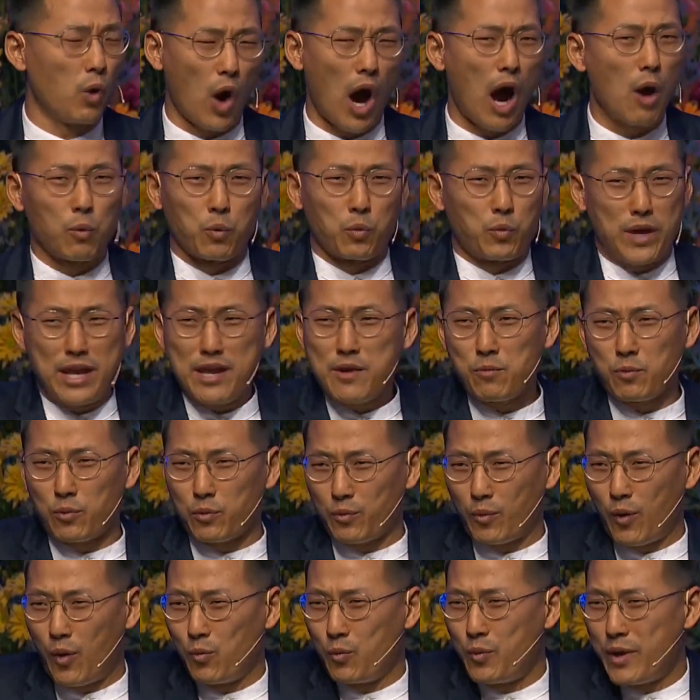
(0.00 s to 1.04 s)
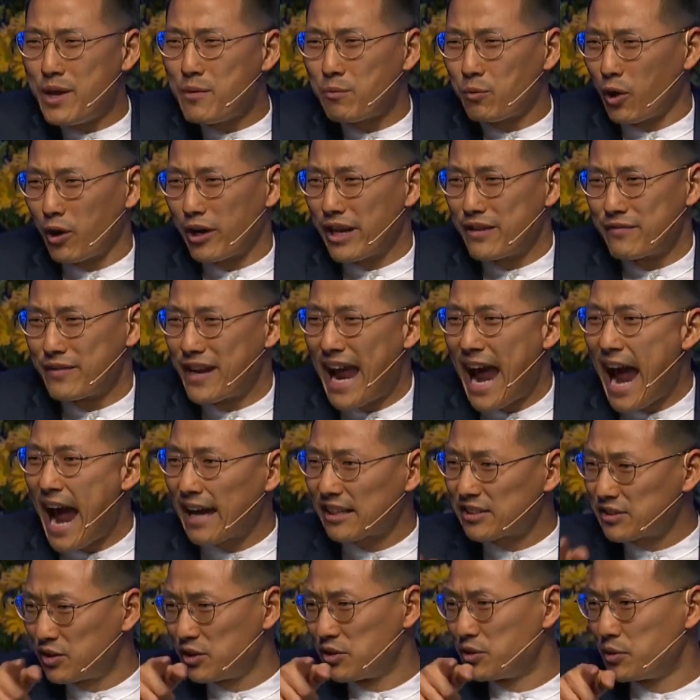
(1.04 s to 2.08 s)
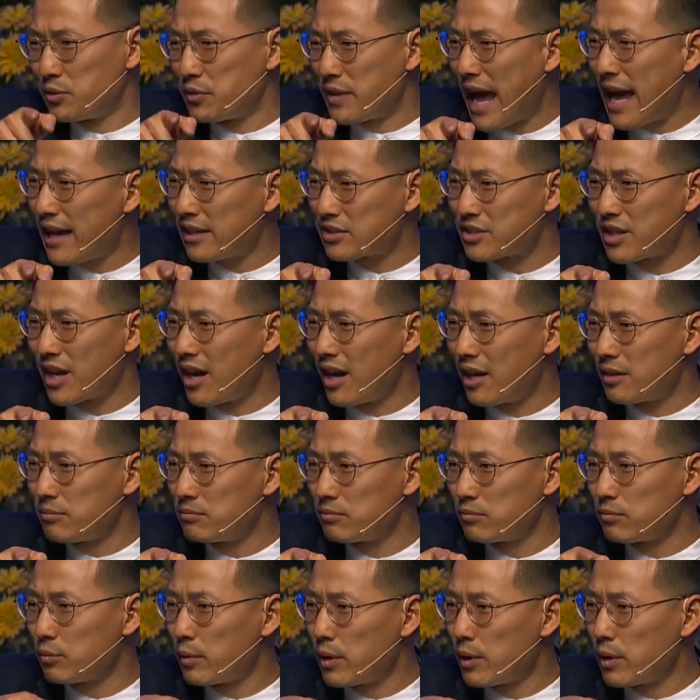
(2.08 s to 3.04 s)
we weren't even asked to do that job.